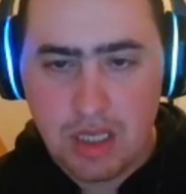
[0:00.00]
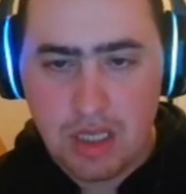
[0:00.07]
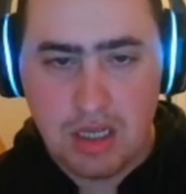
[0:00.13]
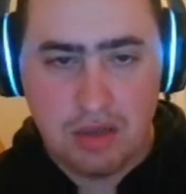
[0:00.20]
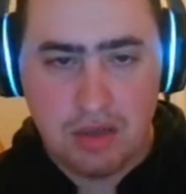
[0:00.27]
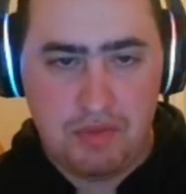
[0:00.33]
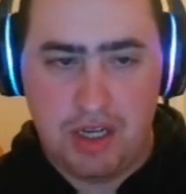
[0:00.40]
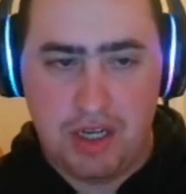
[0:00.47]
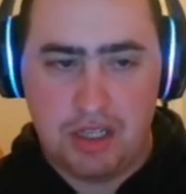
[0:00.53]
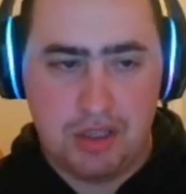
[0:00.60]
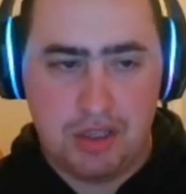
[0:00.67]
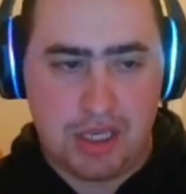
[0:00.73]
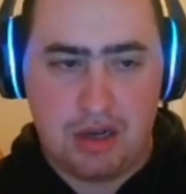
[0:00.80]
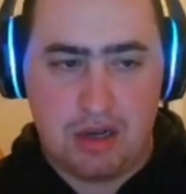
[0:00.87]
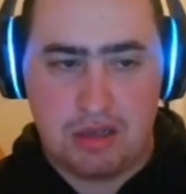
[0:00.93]
A very
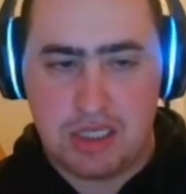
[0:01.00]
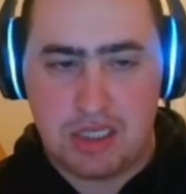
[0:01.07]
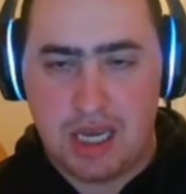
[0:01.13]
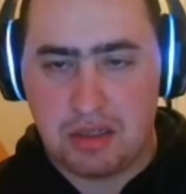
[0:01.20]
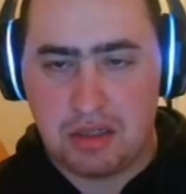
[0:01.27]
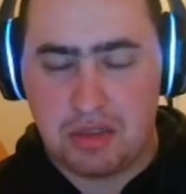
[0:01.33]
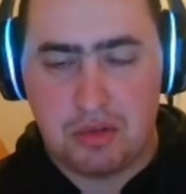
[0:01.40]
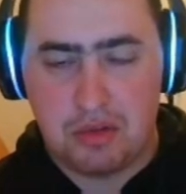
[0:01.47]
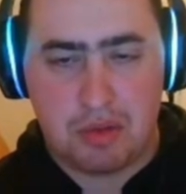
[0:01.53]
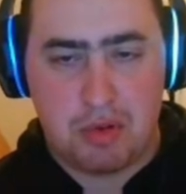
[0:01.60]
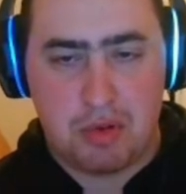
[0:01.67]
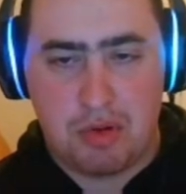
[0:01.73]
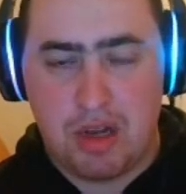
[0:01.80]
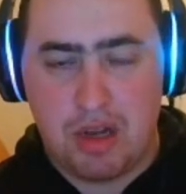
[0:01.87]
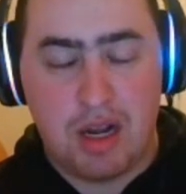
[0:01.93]
good counterattack. Don't get me
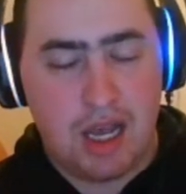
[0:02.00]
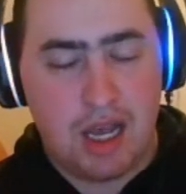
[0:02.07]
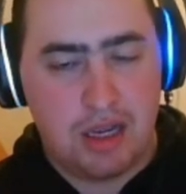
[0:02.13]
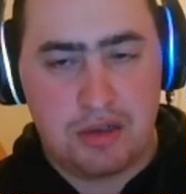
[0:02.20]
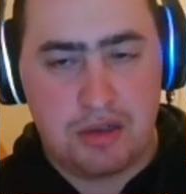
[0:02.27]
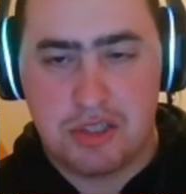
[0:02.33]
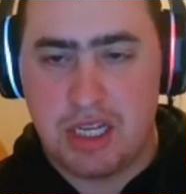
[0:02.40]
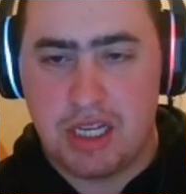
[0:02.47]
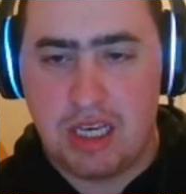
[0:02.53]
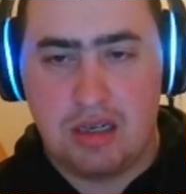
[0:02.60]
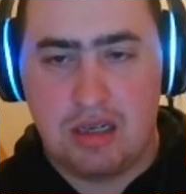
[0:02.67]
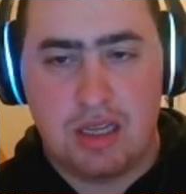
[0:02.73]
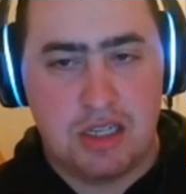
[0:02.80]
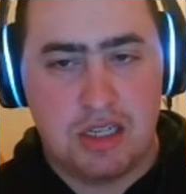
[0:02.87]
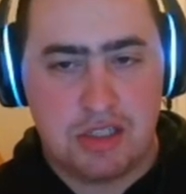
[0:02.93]
wrong, I
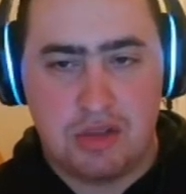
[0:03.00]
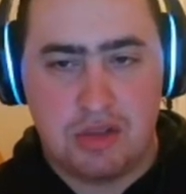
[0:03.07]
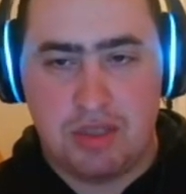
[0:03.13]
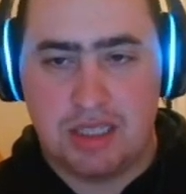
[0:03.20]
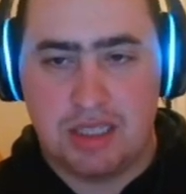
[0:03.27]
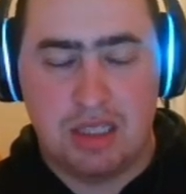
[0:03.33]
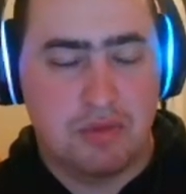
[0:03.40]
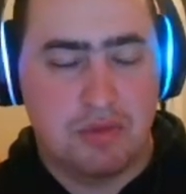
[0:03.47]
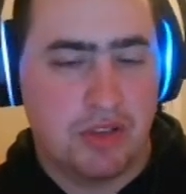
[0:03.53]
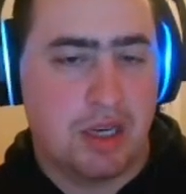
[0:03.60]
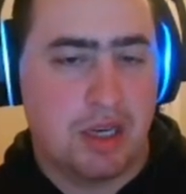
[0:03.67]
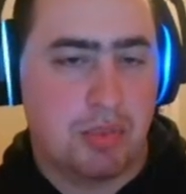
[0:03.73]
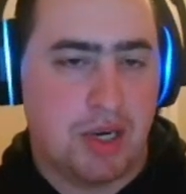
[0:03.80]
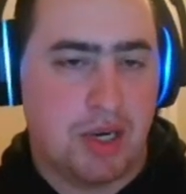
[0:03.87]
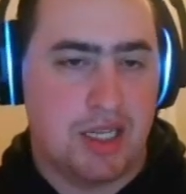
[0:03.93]
understand. I just don't like the
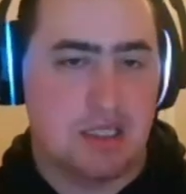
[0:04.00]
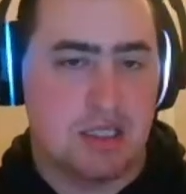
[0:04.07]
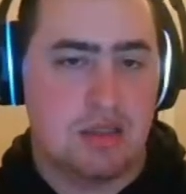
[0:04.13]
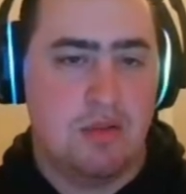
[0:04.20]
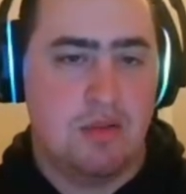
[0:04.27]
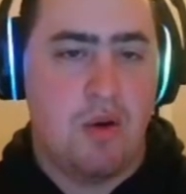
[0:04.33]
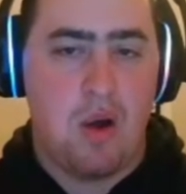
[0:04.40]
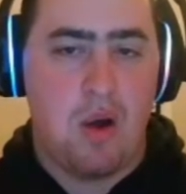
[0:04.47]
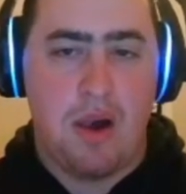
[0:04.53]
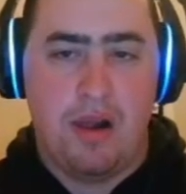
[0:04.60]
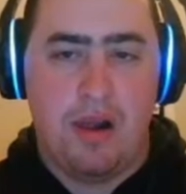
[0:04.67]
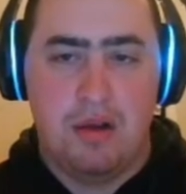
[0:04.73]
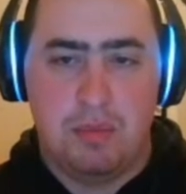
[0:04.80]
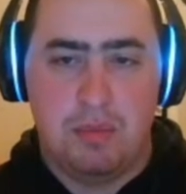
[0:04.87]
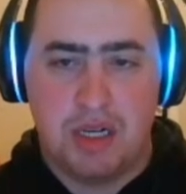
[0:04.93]
inflated price.
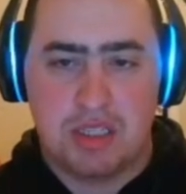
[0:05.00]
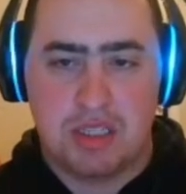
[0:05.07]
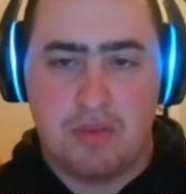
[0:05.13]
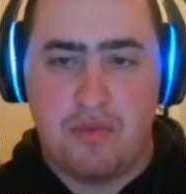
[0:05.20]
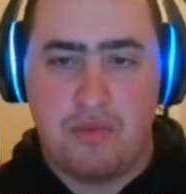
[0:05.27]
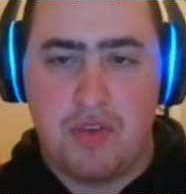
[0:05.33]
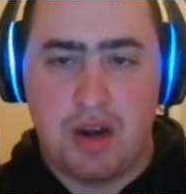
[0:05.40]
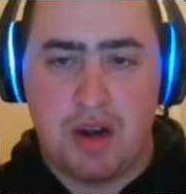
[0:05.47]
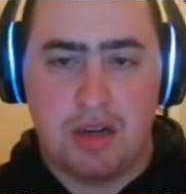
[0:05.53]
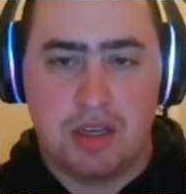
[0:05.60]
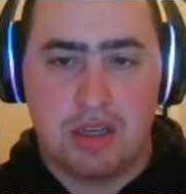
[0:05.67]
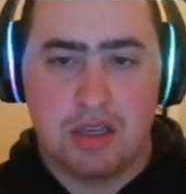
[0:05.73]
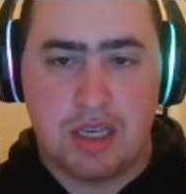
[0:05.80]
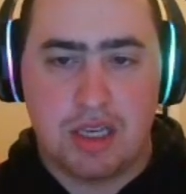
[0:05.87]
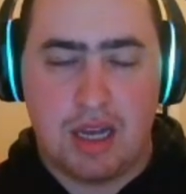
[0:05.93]
But it's a very
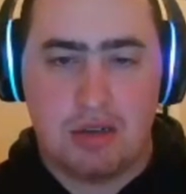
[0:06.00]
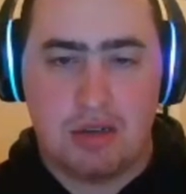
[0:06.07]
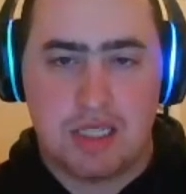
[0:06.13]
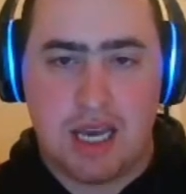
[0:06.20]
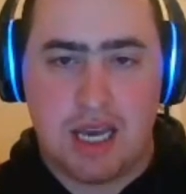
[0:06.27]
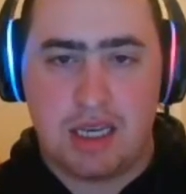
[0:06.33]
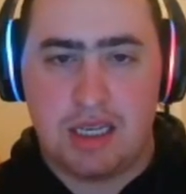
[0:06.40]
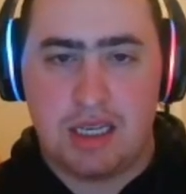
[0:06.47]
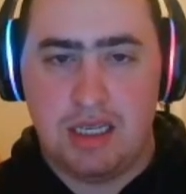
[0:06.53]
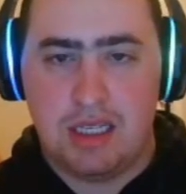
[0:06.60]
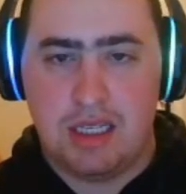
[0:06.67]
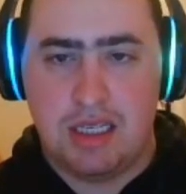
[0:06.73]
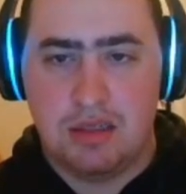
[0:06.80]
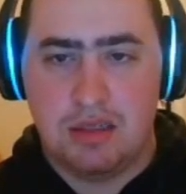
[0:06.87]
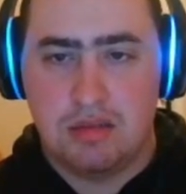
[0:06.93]
good counterattack. And
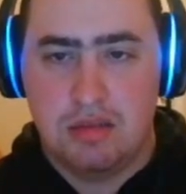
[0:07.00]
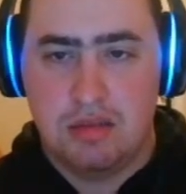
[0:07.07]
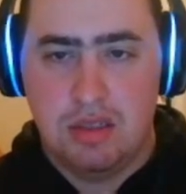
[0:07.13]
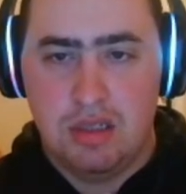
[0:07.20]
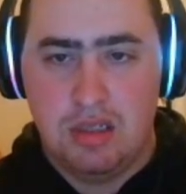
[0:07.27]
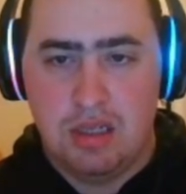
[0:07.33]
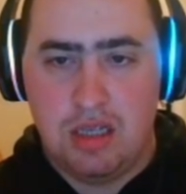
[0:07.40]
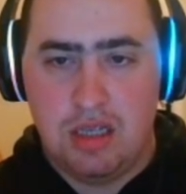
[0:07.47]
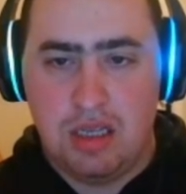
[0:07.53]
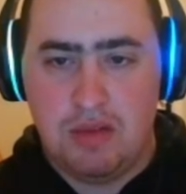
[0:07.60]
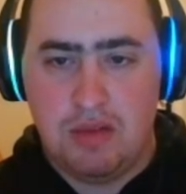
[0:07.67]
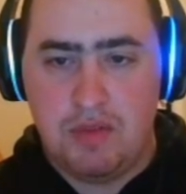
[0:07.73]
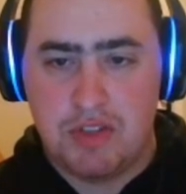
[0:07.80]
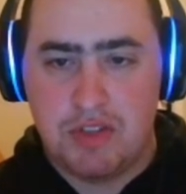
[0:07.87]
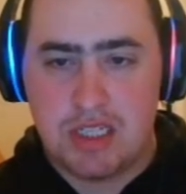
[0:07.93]
again,
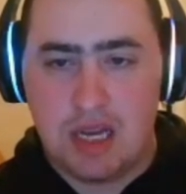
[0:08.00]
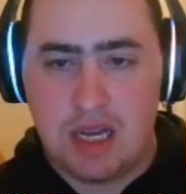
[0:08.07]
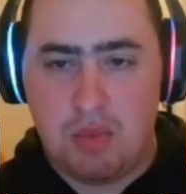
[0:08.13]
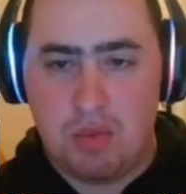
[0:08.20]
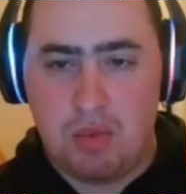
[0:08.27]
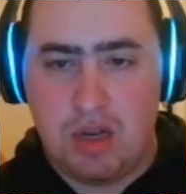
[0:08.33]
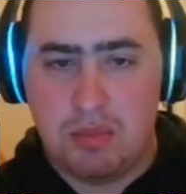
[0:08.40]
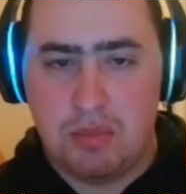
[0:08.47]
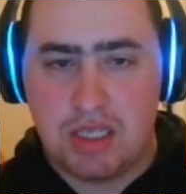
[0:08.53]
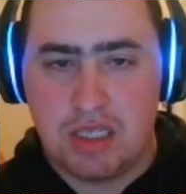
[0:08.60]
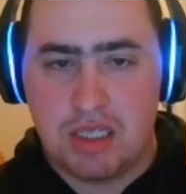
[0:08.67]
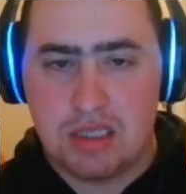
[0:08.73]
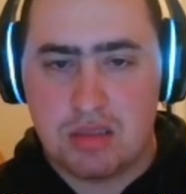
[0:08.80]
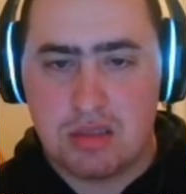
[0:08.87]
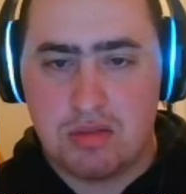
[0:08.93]
even if it's not 1
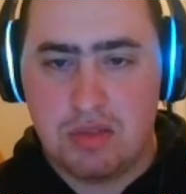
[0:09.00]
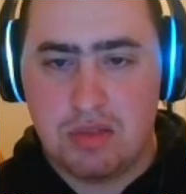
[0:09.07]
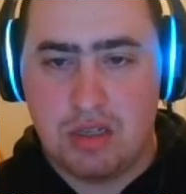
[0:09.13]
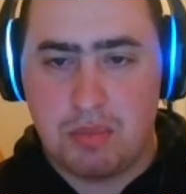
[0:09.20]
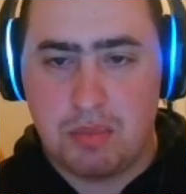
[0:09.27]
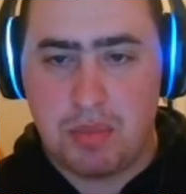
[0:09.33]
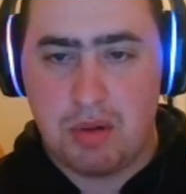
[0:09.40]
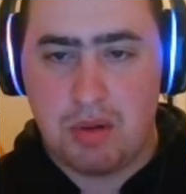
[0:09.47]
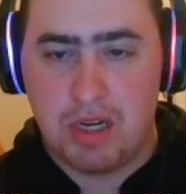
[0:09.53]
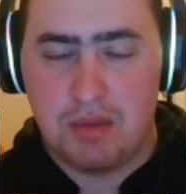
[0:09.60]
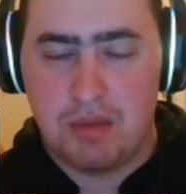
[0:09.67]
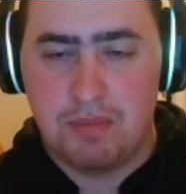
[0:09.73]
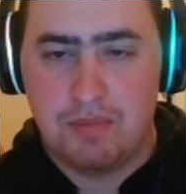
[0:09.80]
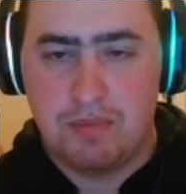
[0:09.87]
because, the permanent,